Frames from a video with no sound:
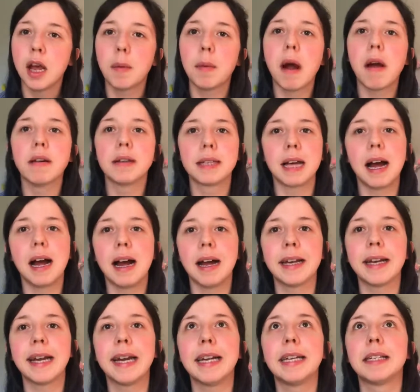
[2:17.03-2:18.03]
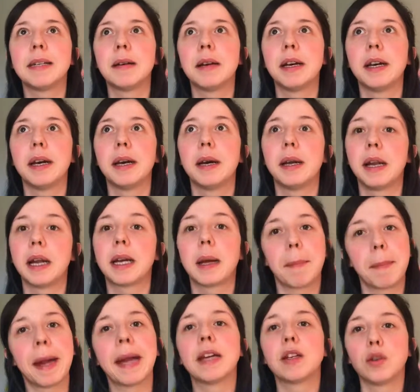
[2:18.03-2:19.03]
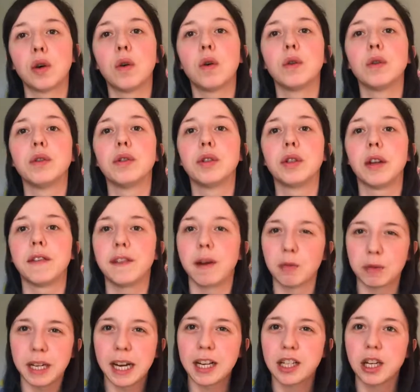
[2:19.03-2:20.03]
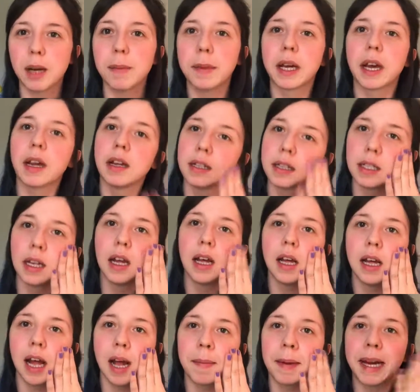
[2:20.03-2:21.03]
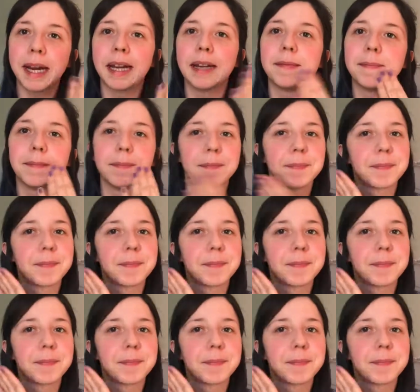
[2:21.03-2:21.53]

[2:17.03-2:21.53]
whereas I need a, like, pink toned foundation because, I mean,